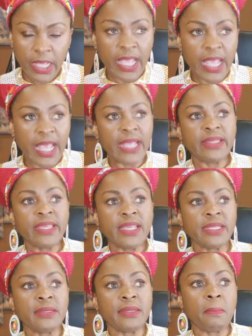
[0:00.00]
And
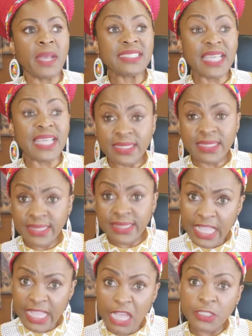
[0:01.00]
then my dad
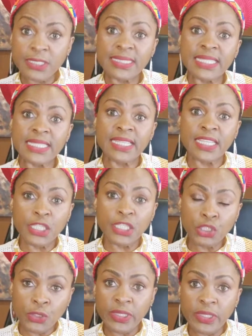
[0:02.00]
started digging
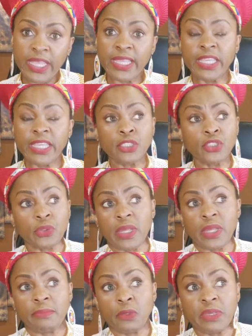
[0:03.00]
into their history. I
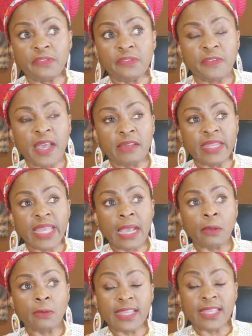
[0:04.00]
mean, we found
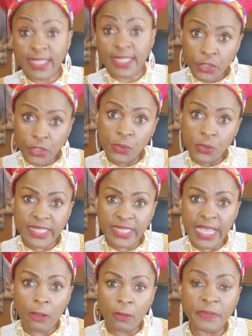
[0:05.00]
out that they used
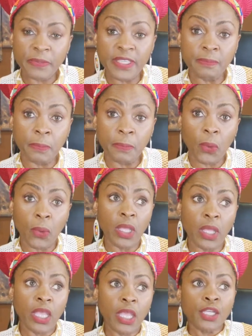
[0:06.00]
our people
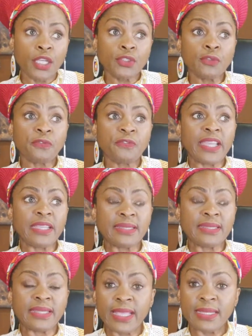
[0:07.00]
to fight
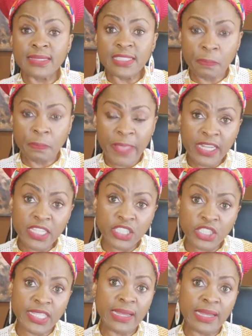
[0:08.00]
against
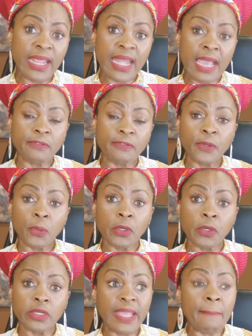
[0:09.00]
Spanish, and then
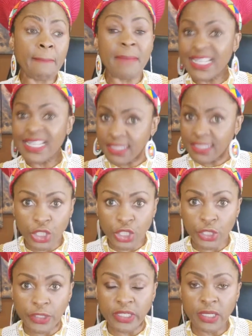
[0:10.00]
afterward they
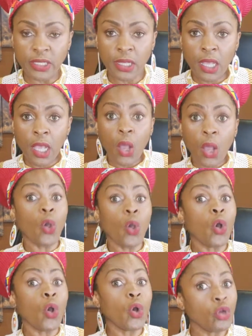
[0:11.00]
massacred a
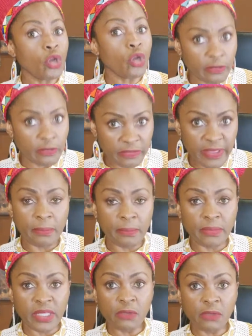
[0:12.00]
whole lot of them.
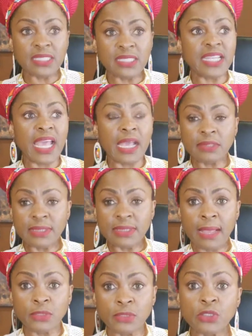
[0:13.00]
It was now
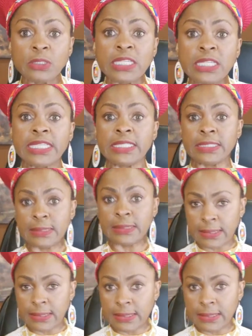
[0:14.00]
time to cleanse.